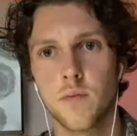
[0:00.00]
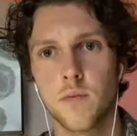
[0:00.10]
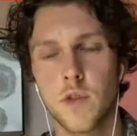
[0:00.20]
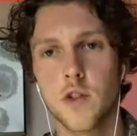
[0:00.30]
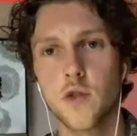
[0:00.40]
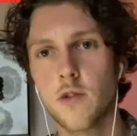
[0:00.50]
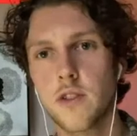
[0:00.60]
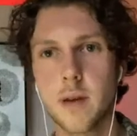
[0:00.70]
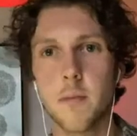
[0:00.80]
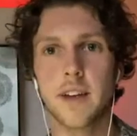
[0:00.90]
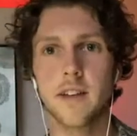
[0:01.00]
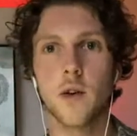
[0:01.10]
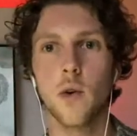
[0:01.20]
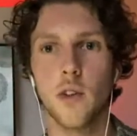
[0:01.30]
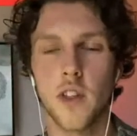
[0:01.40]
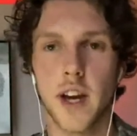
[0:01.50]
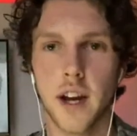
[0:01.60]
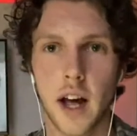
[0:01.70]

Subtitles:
So obviously makes the whole thing